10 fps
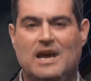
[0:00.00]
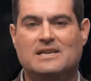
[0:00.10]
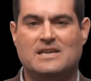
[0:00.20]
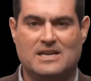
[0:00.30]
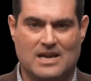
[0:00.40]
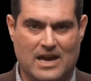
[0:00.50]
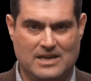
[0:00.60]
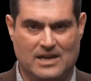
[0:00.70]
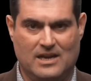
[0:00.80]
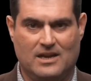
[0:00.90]
nineteen
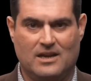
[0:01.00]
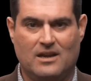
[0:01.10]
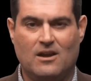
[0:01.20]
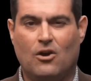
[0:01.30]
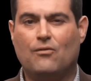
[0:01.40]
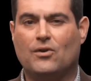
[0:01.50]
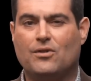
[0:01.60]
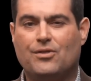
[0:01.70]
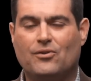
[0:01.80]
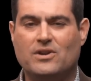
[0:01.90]
ninety, over
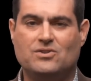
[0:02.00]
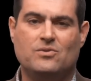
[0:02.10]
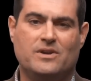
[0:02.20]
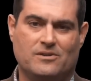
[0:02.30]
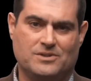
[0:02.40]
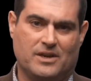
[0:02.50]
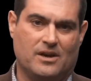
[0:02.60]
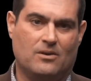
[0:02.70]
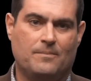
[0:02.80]
thirty-two years ago.